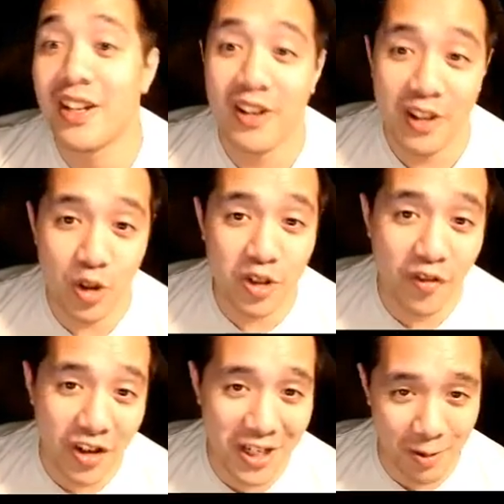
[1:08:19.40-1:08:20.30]
Those are
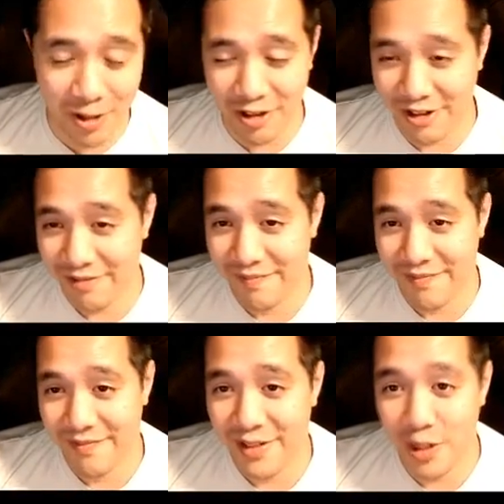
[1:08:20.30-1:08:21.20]
funny words.
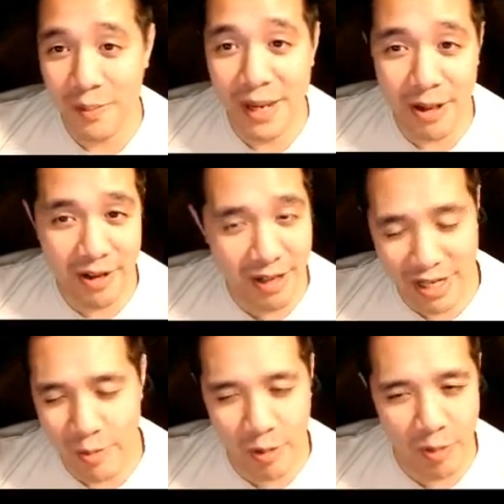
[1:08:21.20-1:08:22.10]
So maybe, and
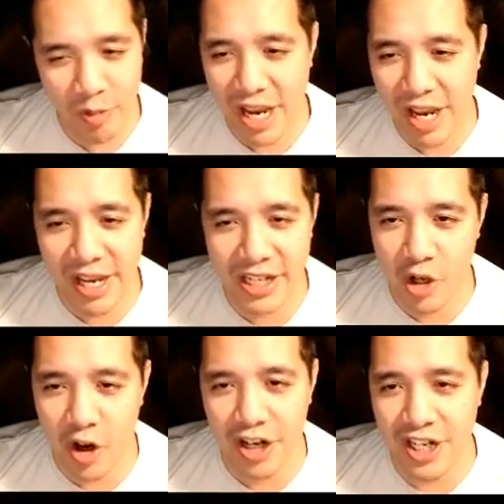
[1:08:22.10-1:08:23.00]
his
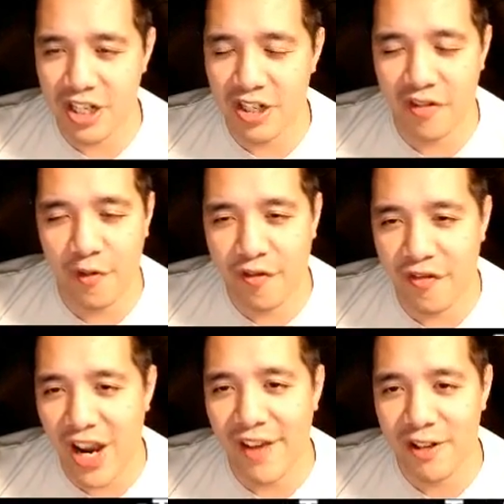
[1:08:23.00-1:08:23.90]
audience is
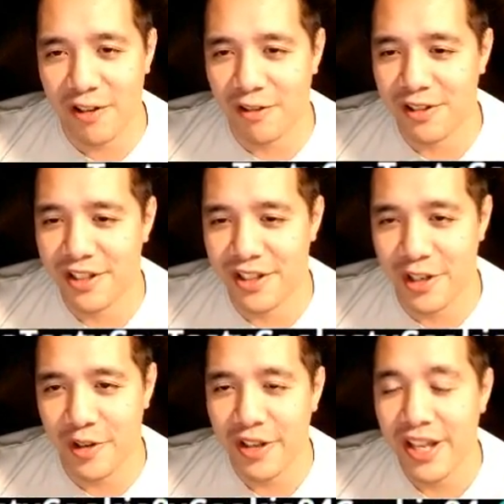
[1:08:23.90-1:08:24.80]
5-year-olds,
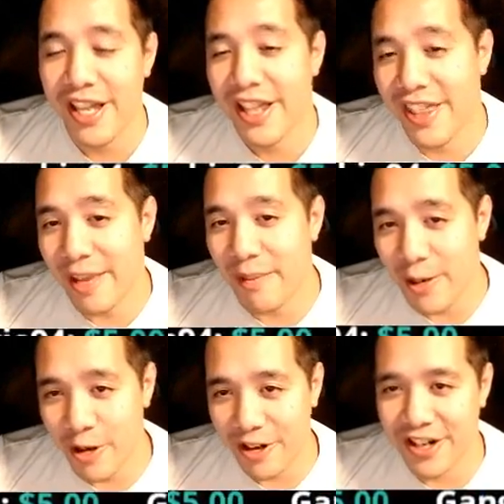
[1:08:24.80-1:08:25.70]
so that may
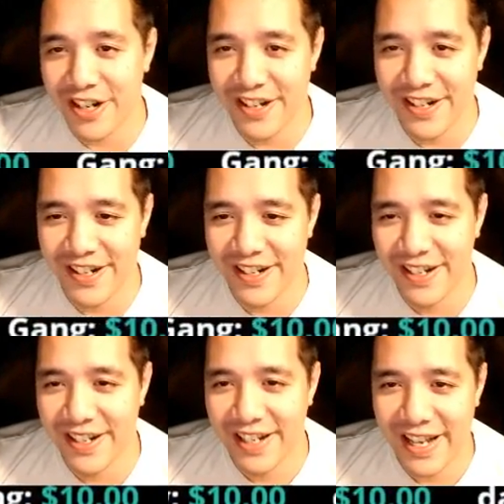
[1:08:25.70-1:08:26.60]
work.
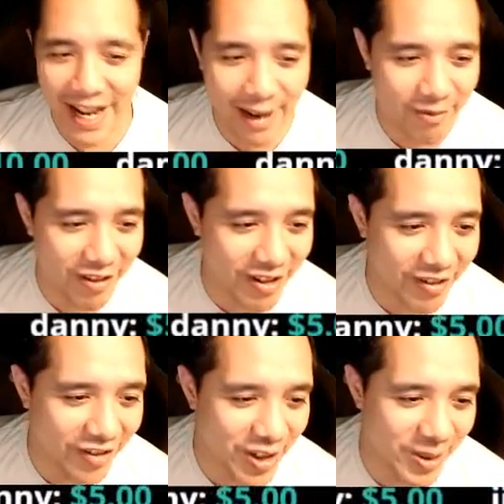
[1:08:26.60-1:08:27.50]
I'm very
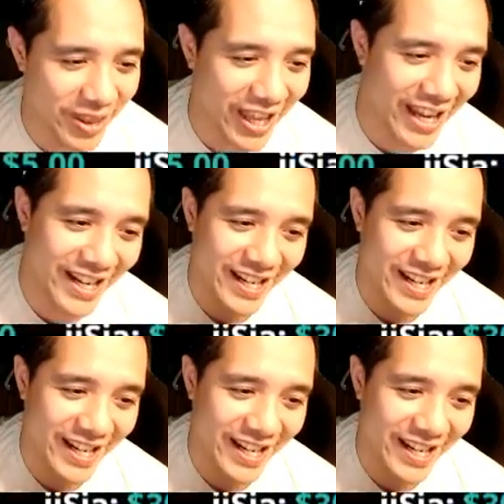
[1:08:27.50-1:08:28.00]
confused with that.